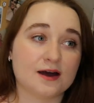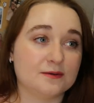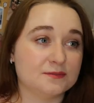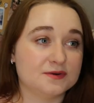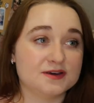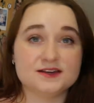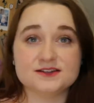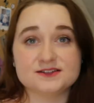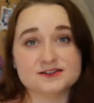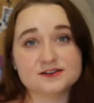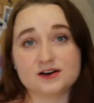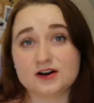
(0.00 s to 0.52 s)

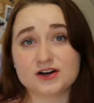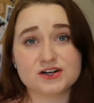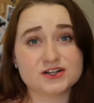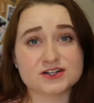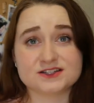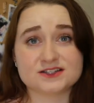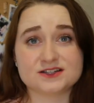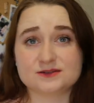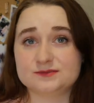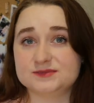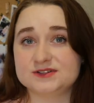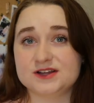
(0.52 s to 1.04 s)
He's an
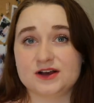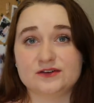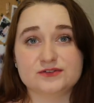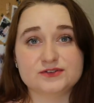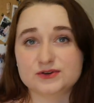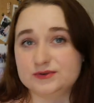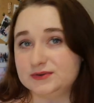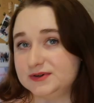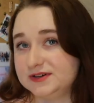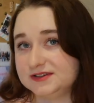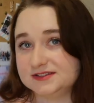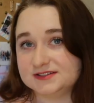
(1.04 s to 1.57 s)
artist himself,
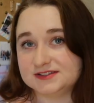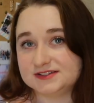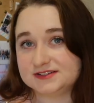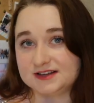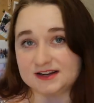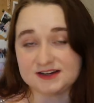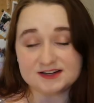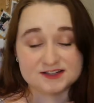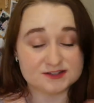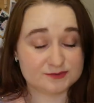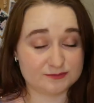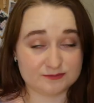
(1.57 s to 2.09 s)
so he's
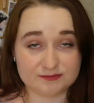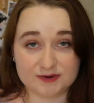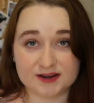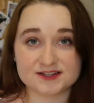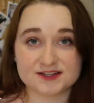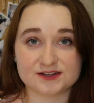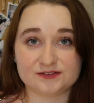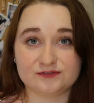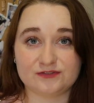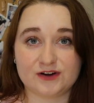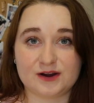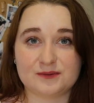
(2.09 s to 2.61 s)
an
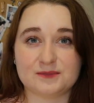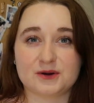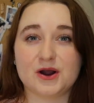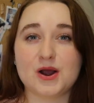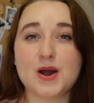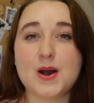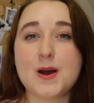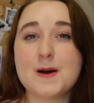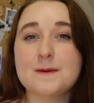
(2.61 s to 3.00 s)
amazing framer,